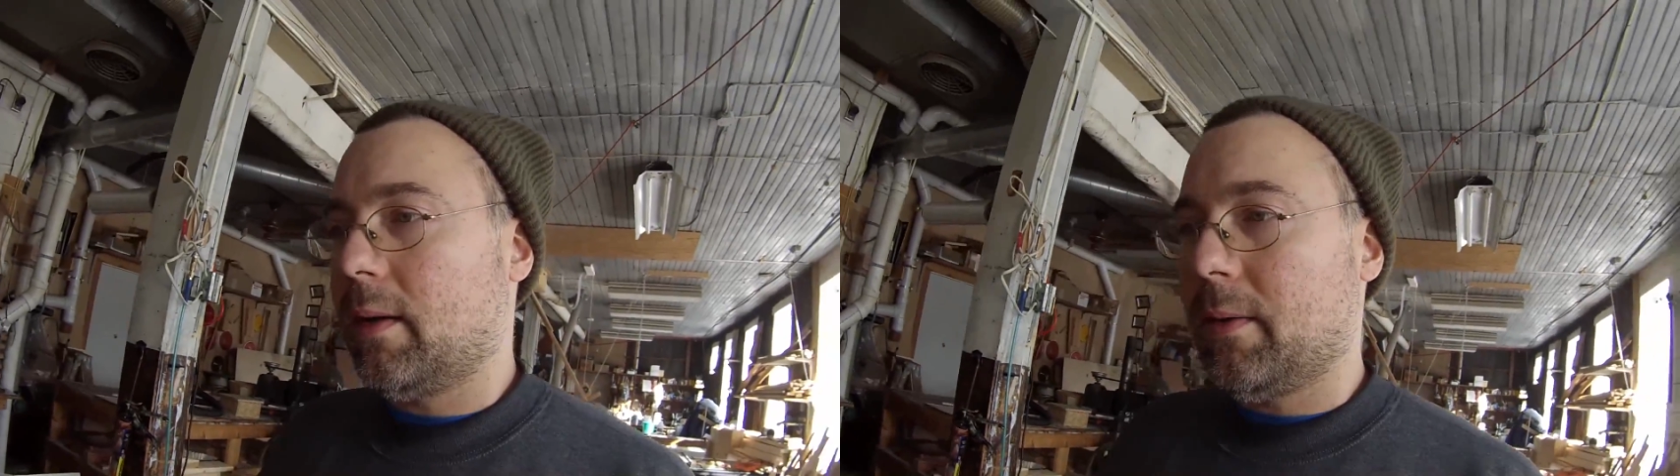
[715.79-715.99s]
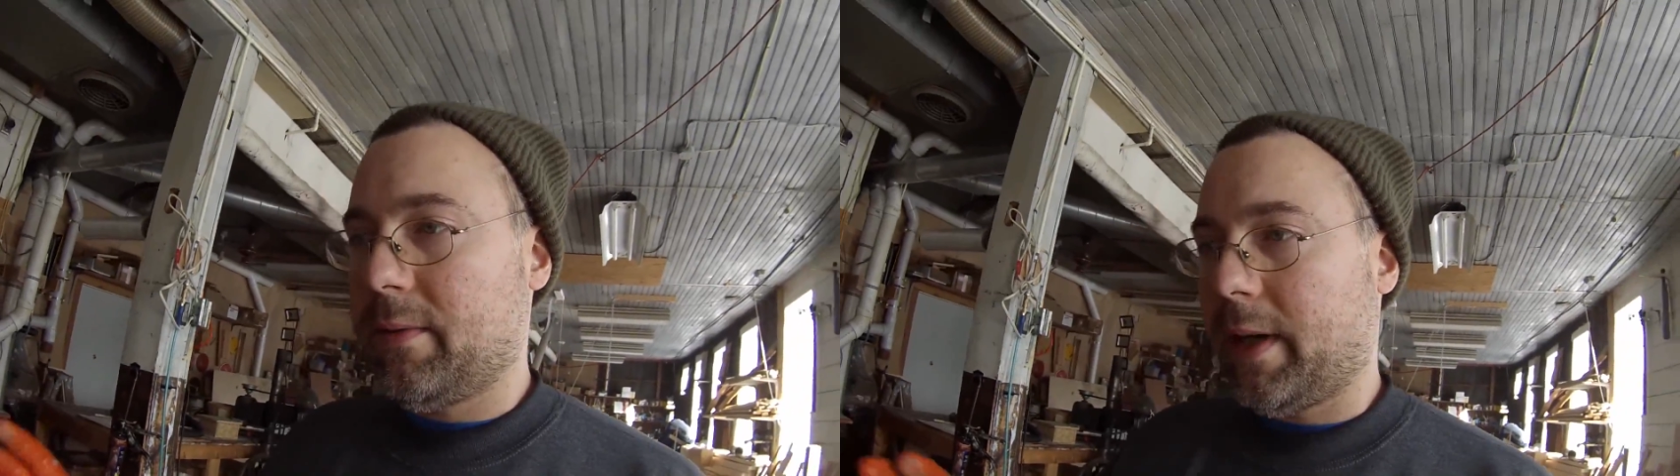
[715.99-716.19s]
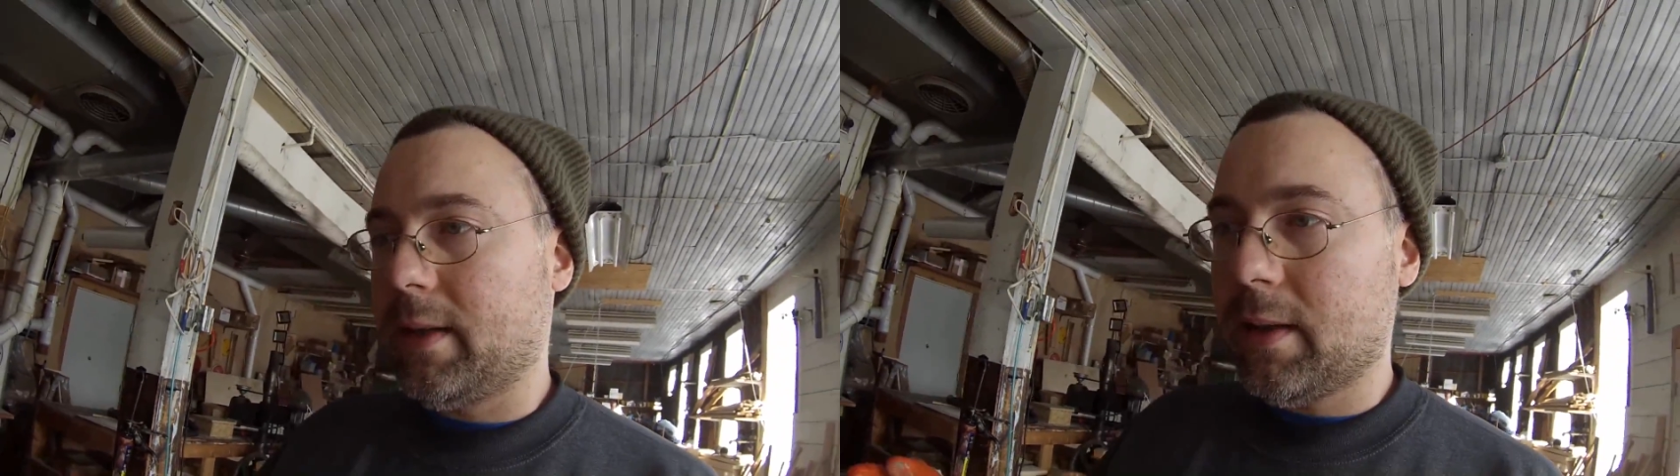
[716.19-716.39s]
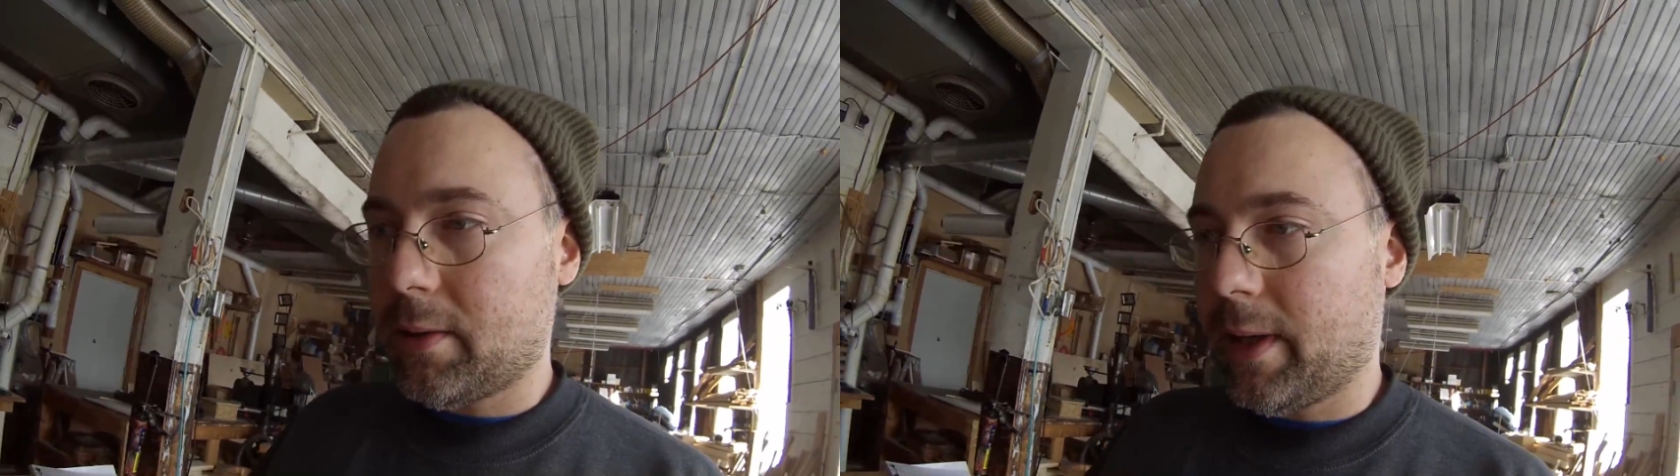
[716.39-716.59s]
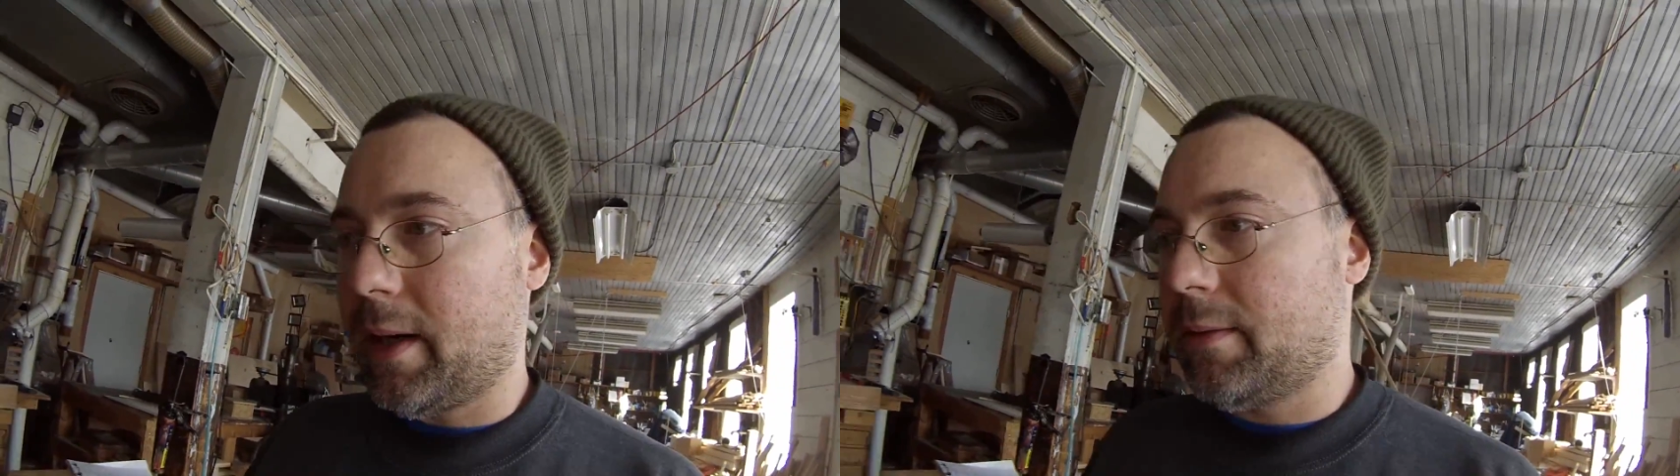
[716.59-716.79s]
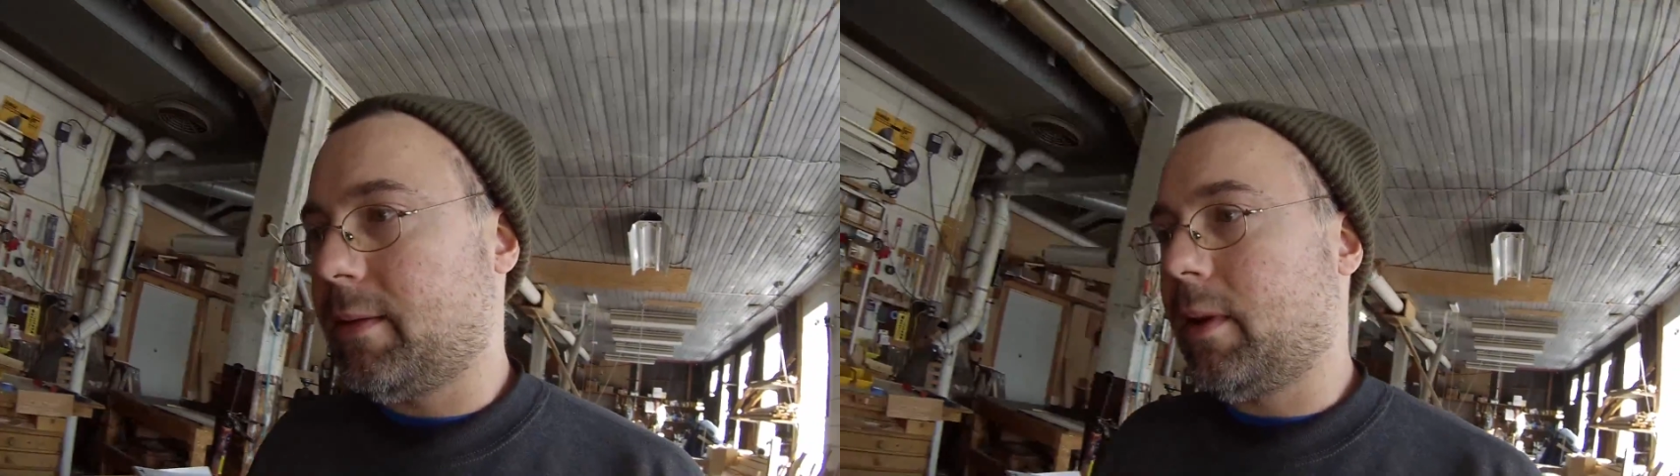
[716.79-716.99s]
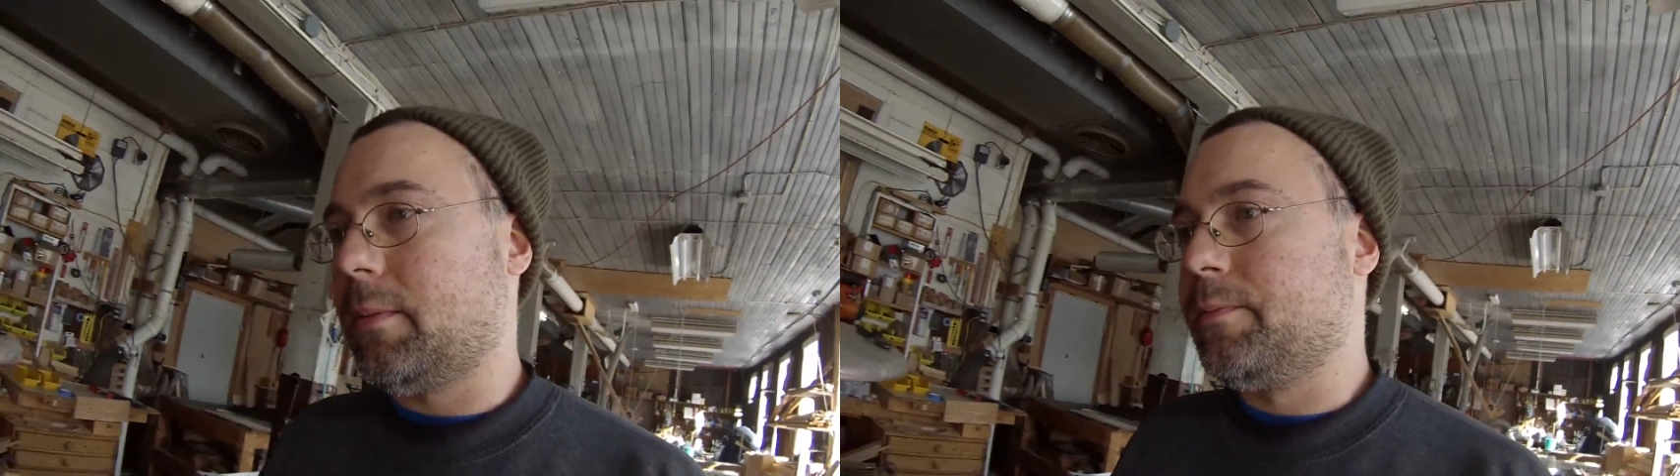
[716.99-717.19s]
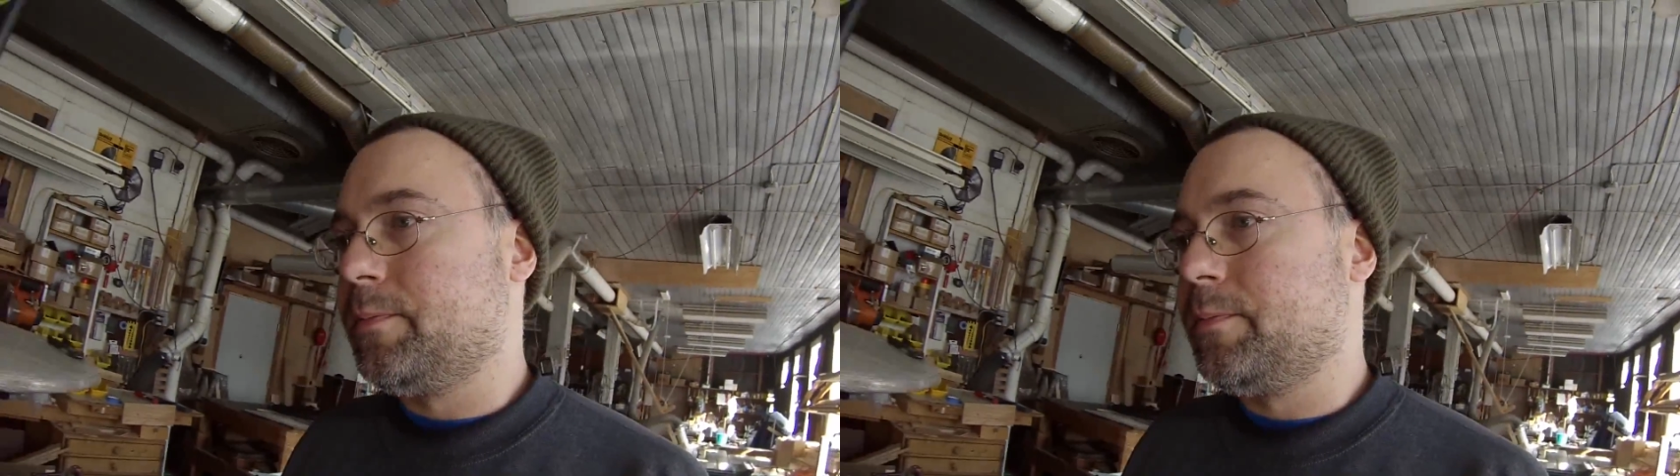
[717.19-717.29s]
or very little airflow.